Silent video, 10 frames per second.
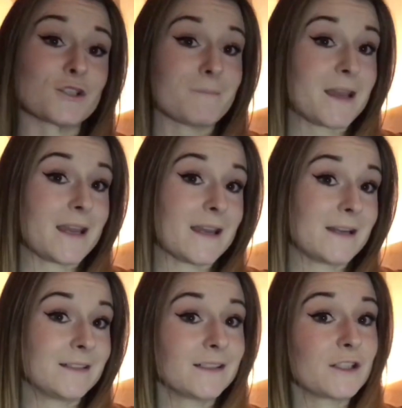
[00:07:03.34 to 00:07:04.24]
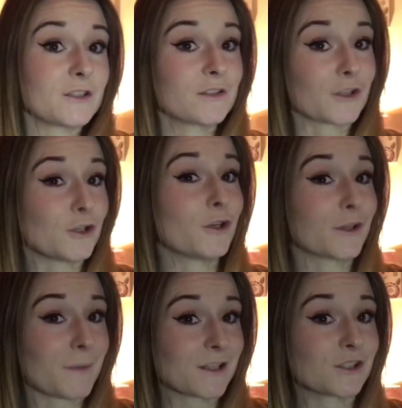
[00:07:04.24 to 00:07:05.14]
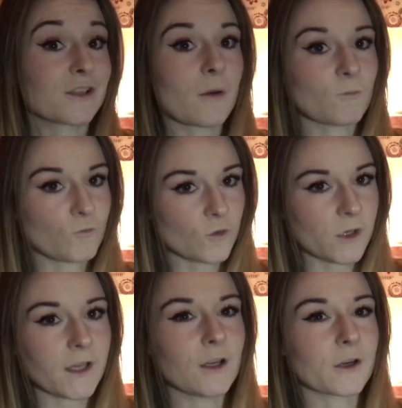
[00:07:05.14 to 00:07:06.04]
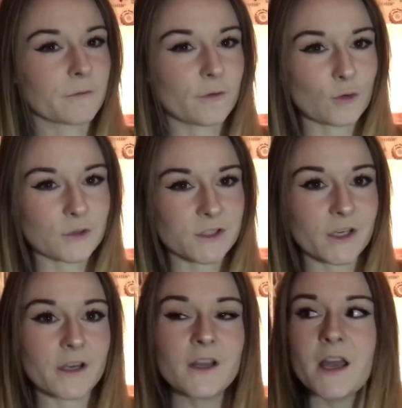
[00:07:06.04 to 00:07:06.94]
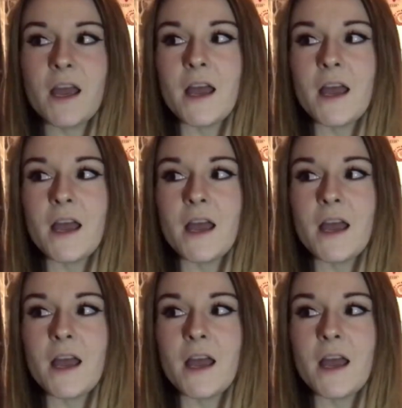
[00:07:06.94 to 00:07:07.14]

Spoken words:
just me. So you can imagine I'm really looking forward to